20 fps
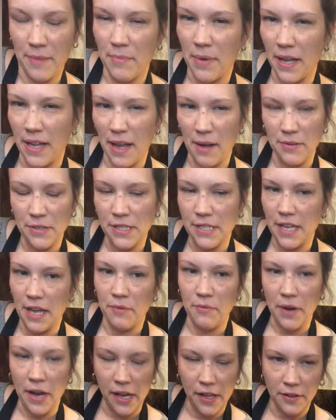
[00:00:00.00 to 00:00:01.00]
but I would just
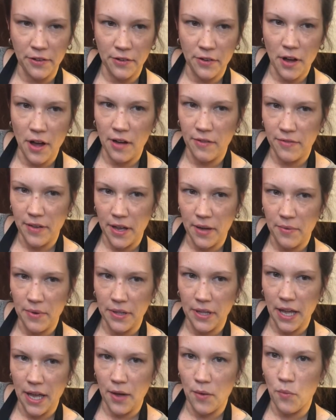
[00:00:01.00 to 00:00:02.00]
get regular coffee
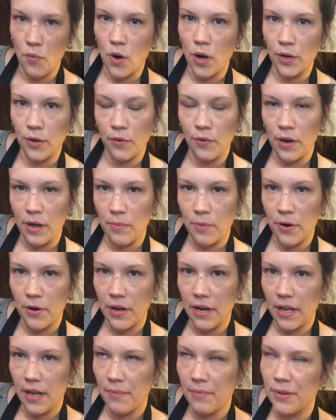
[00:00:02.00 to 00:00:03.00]
with like 1 creamer
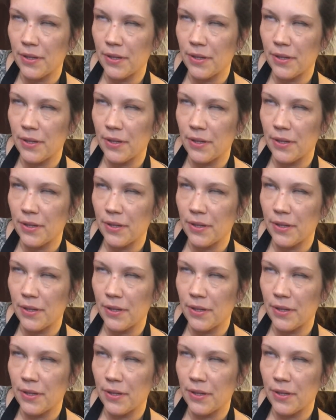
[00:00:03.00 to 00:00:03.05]
in it,